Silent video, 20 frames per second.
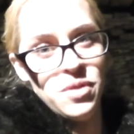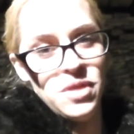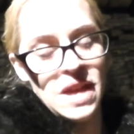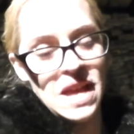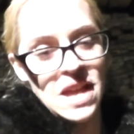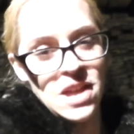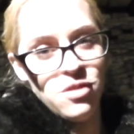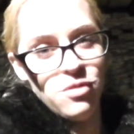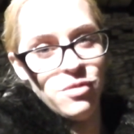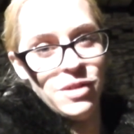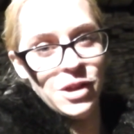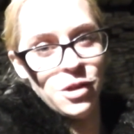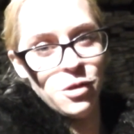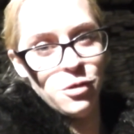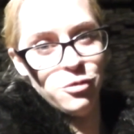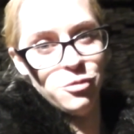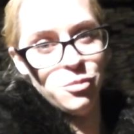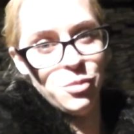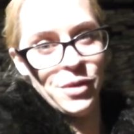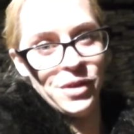the Ring
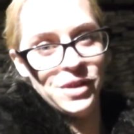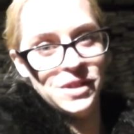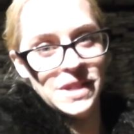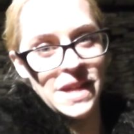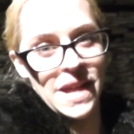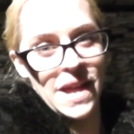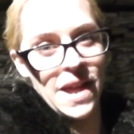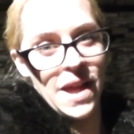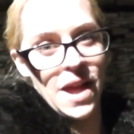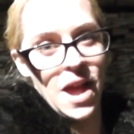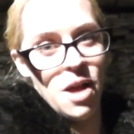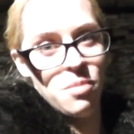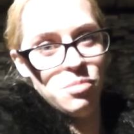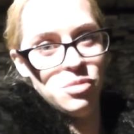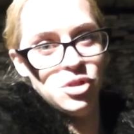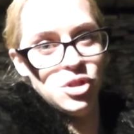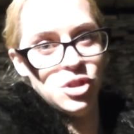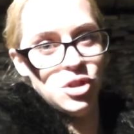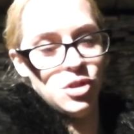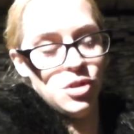of Brogdare up
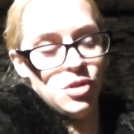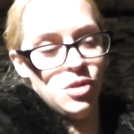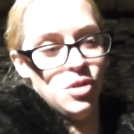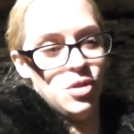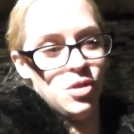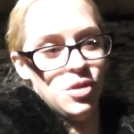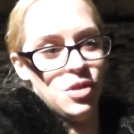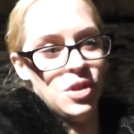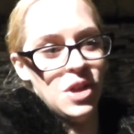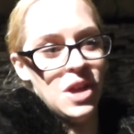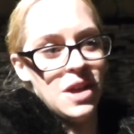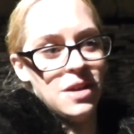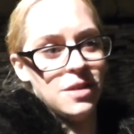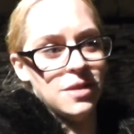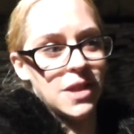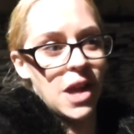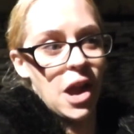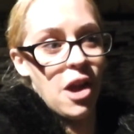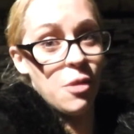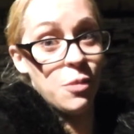to
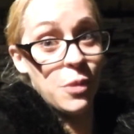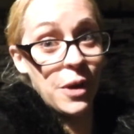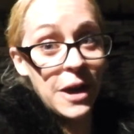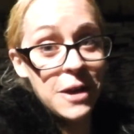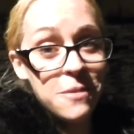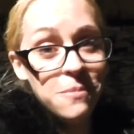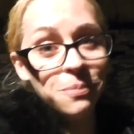Skara.